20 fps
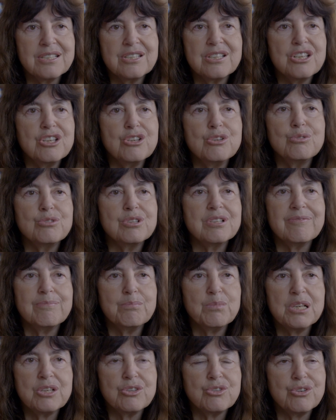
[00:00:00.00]
The use of
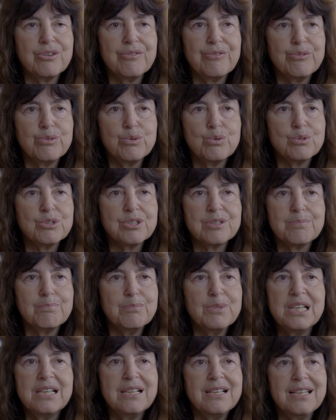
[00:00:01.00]
military force
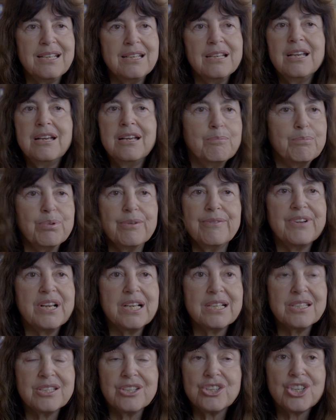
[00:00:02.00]
merely
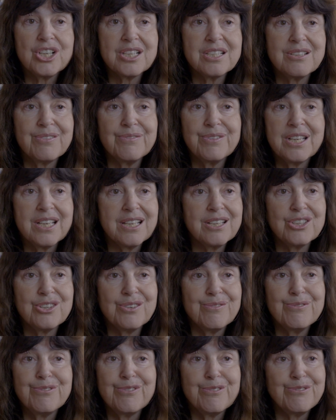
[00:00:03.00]
provides a
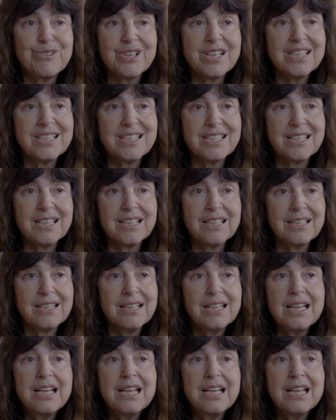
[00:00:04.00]
justification for fighting.